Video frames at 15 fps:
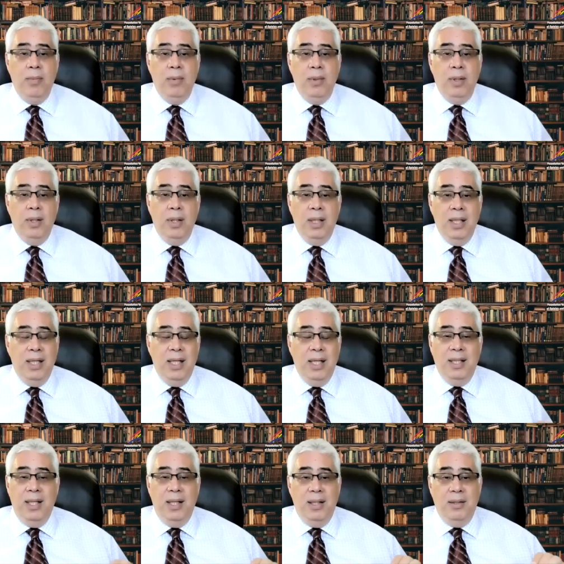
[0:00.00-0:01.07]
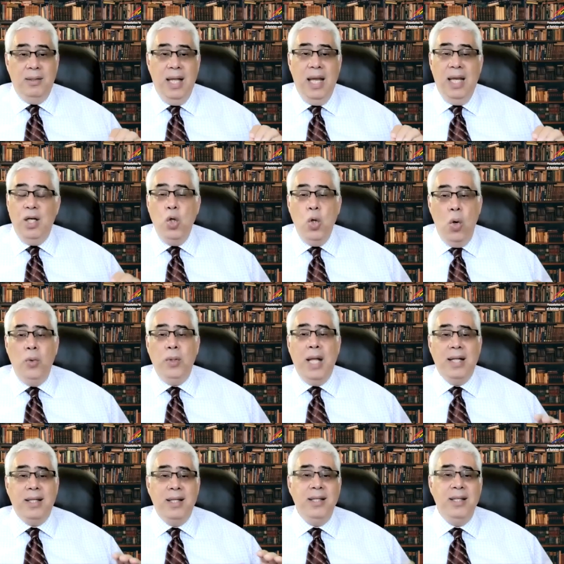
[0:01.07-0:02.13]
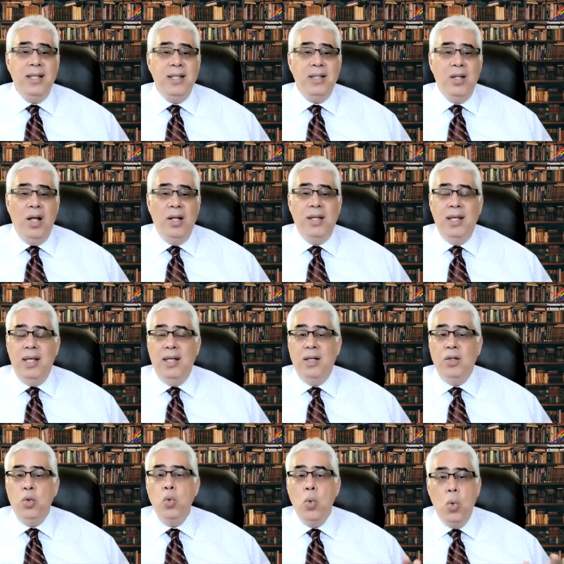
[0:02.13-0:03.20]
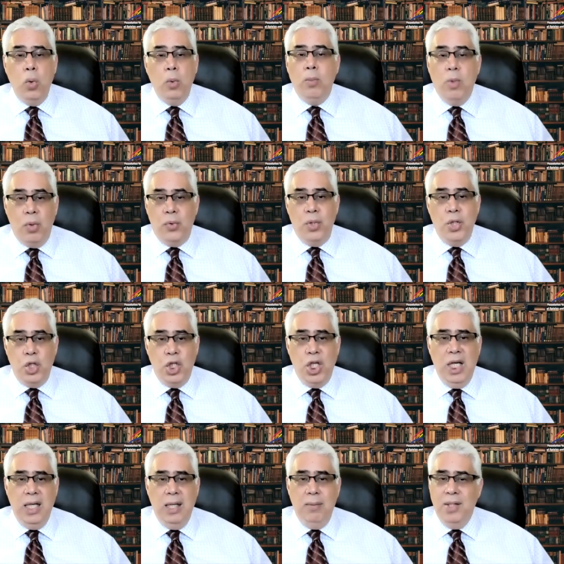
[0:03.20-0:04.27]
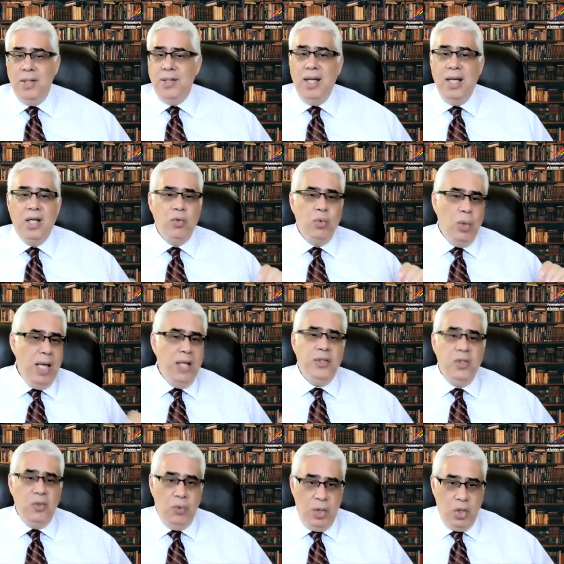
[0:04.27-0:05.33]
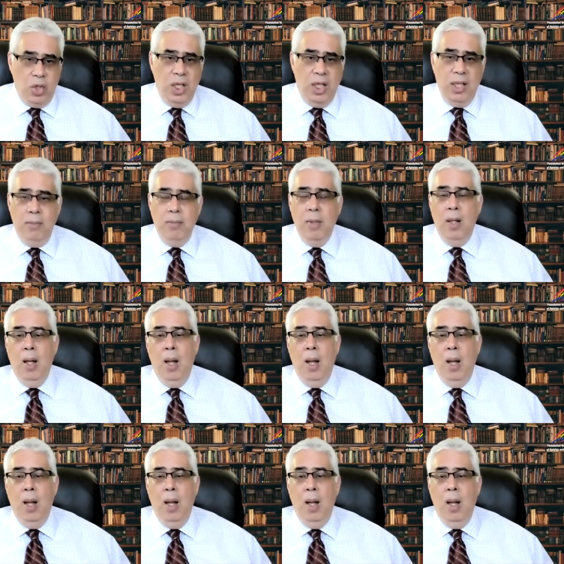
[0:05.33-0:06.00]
Yes. They know that this is not a normal regime; it's a crazy regime,